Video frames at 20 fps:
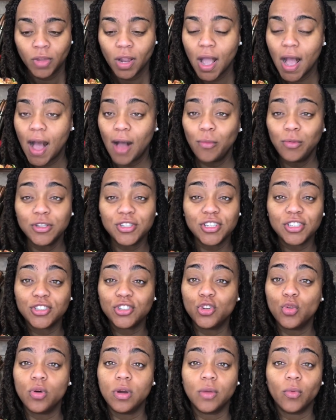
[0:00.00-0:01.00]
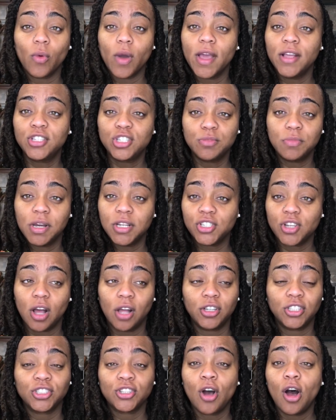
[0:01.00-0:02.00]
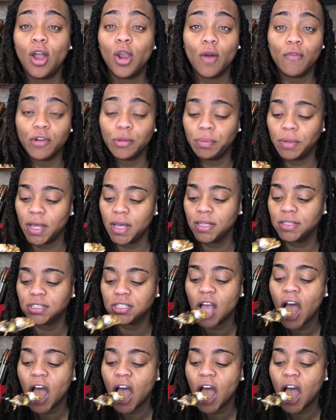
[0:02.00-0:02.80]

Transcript: I was just doing way too much, y'all, just all over the place.